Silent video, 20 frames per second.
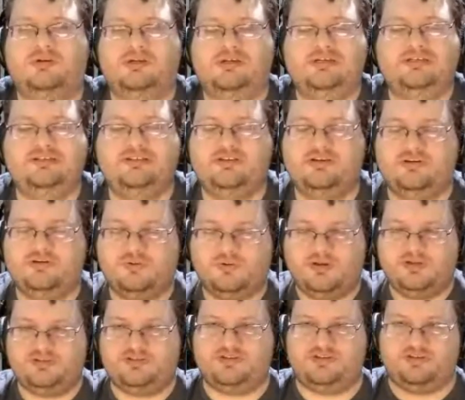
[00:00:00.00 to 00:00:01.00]
That's a good
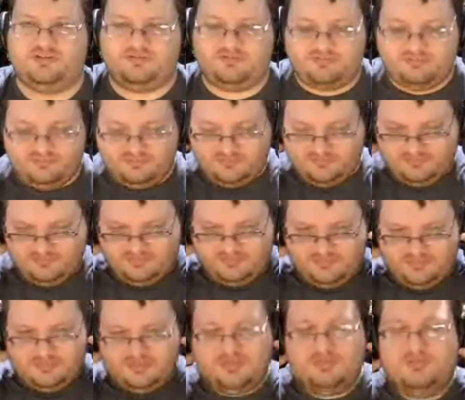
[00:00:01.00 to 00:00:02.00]
question.
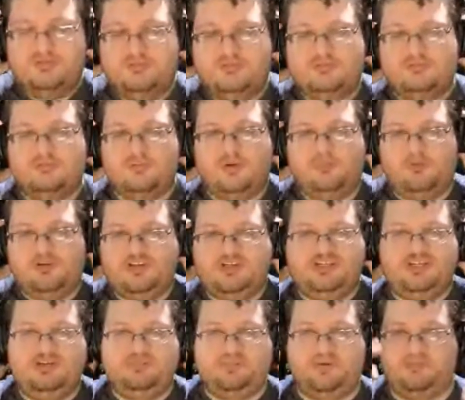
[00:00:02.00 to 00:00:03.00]
What was
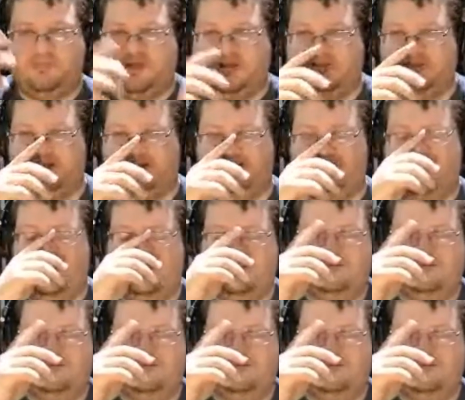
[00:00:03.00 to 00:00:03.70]
cheaper back then?